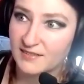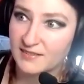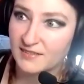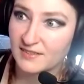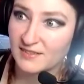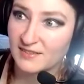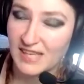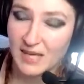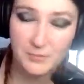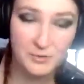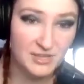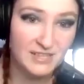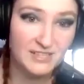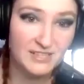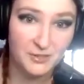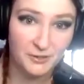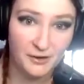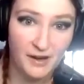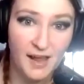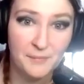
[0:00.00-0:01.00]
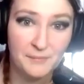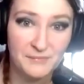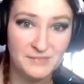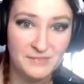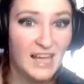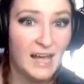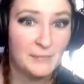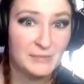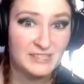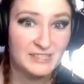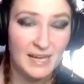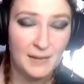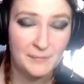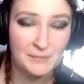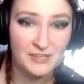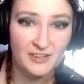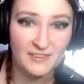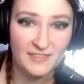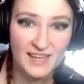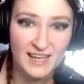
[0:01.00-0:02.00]
Same with Instagram, Abbie
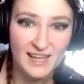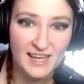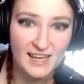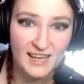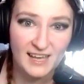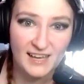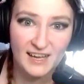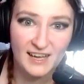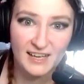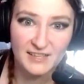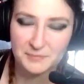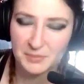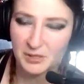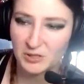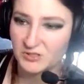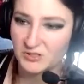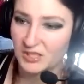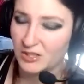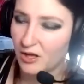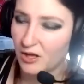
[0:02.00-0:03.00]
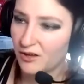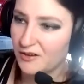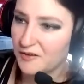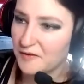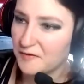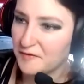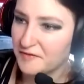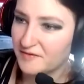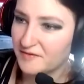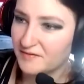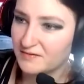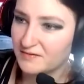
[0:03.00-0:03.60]
Stabby on there. I post a lot of